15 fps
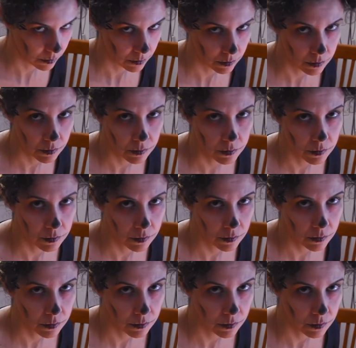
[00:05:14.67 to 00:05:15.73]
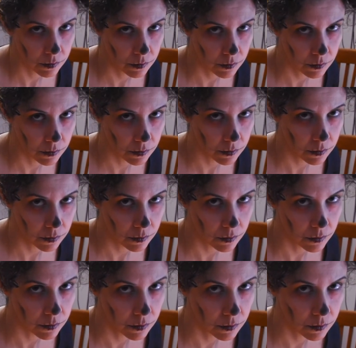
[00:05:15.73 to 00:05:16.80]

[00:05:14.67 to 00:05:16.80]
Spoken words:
No one is speaking in this clip.